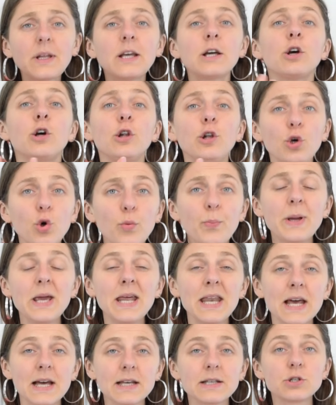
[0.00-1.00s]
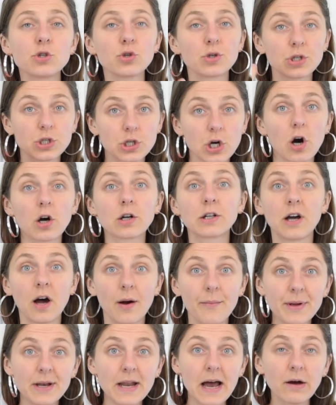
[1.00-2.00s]
gloopiness to start
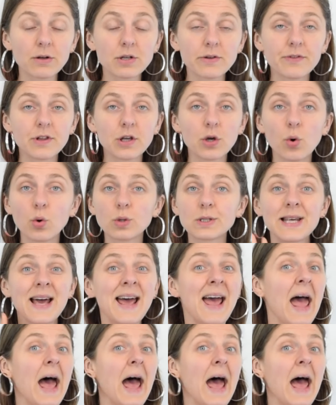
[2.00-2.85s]
coming out of the oats.